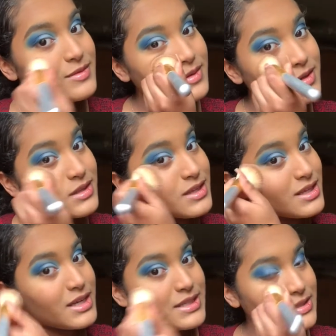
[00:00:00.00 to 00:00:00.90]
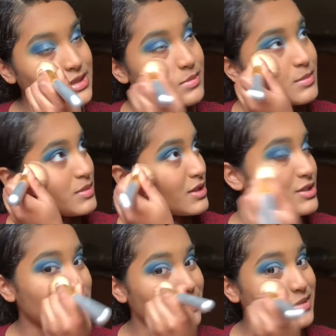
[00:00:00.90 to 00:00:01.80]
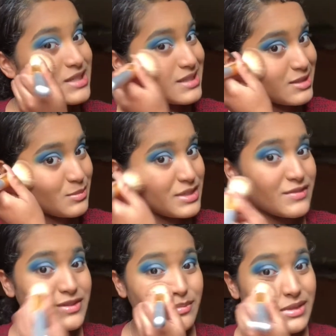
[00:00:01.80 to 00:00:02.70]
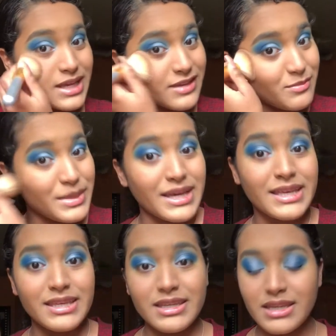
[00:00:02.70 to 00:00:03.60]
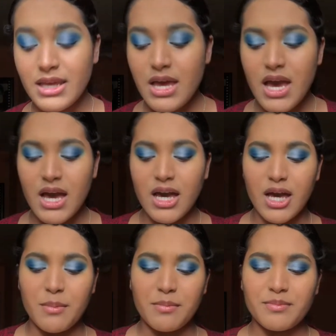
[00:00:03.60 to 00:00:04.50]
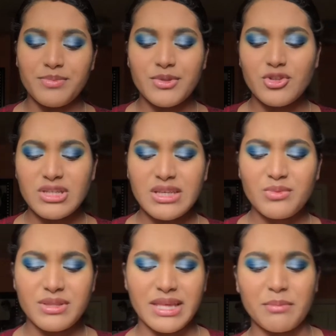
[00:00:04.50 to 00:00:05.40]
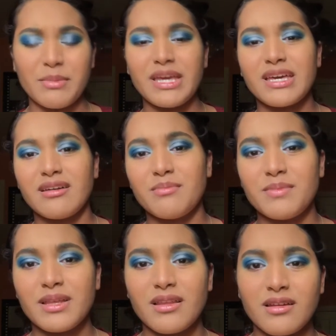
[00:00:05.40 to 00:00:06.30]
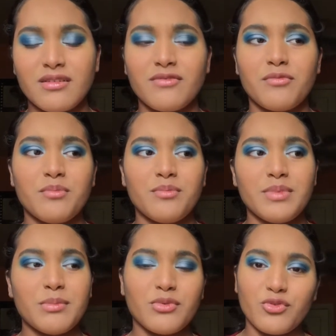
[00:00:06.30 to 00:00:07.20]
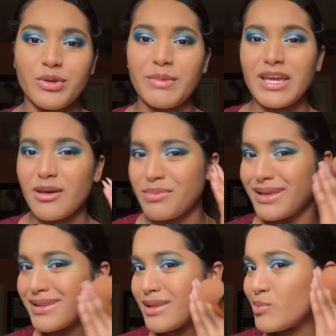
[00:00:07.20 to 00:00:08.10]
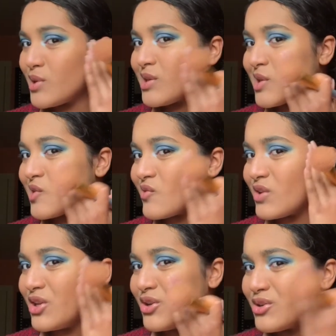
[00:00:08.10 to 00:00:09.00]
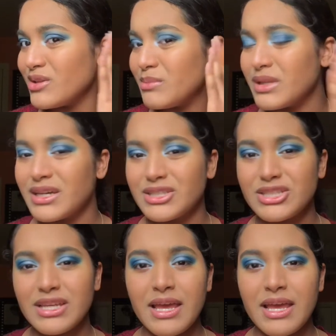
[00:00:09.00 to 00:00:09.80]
And then I usually put blush to bring a little bit of some life back in. Usually with like makeup, a lot of people doing makeup, like they put it like over here, the blush.